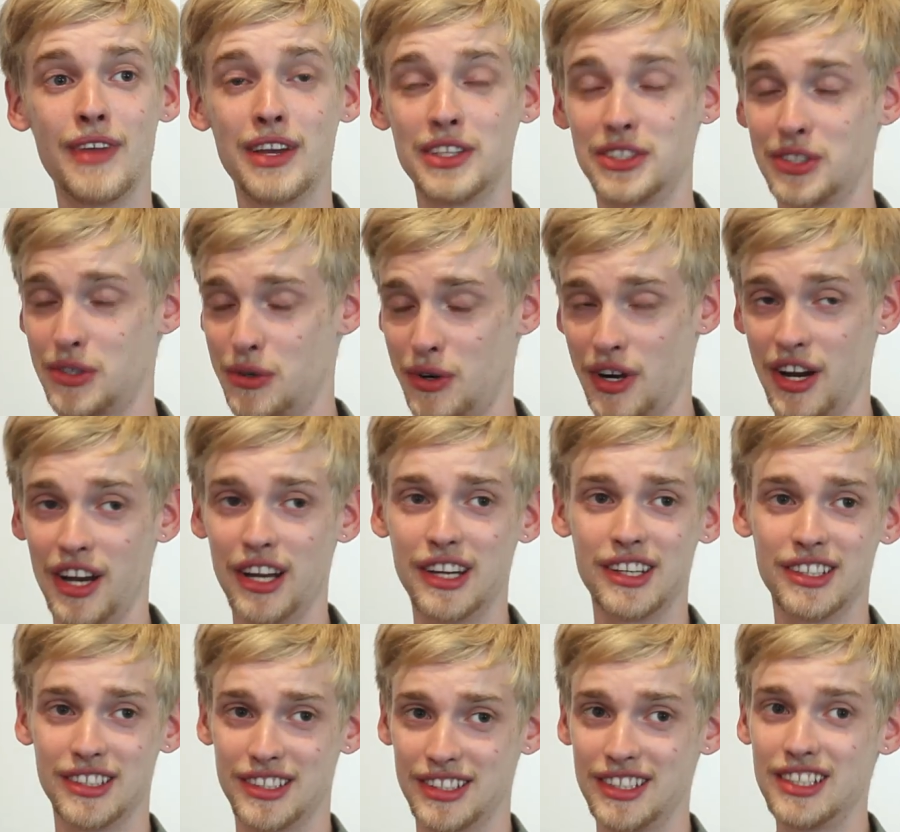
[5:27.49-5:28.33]
It's great.
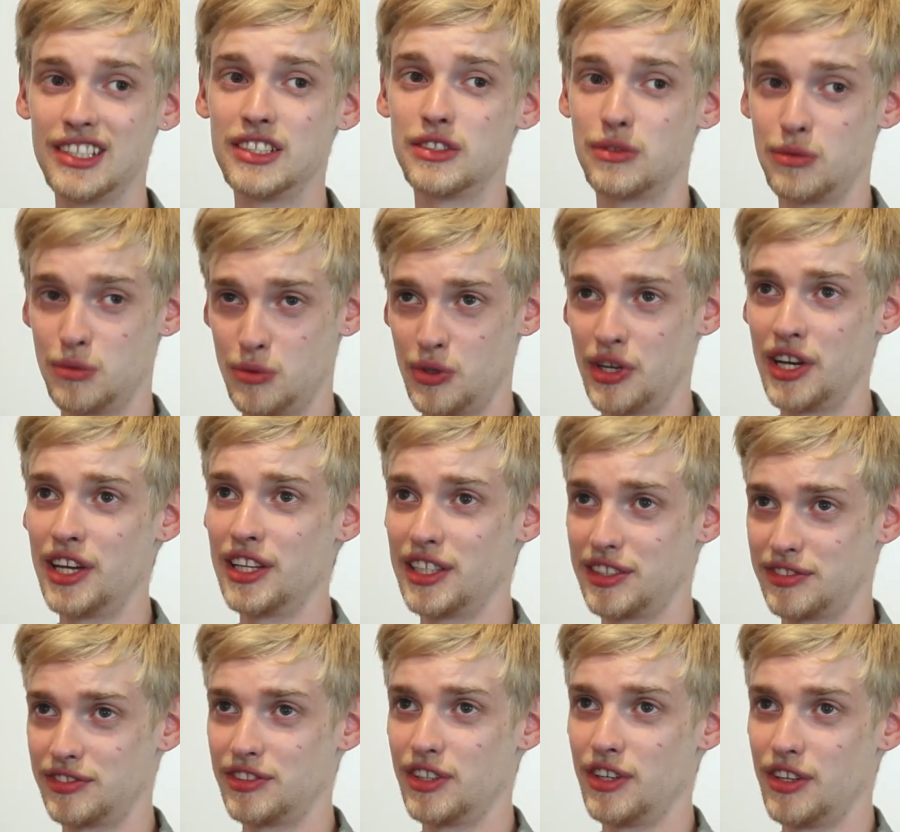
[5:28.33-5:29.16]
It's
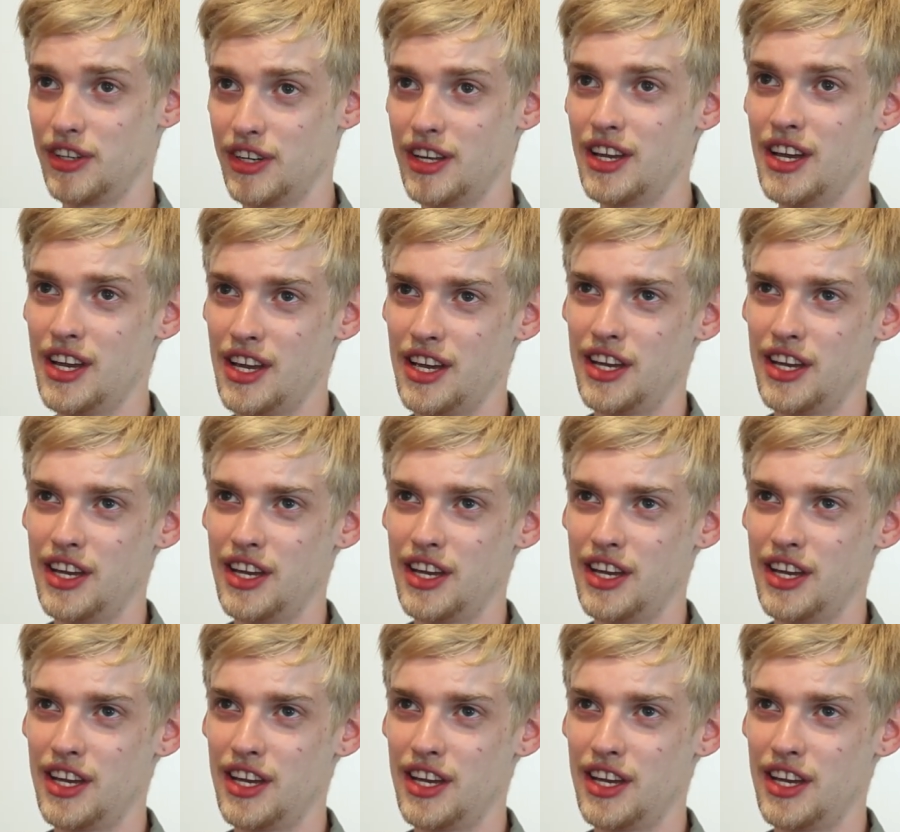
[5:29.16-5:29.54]
really fun. Yep.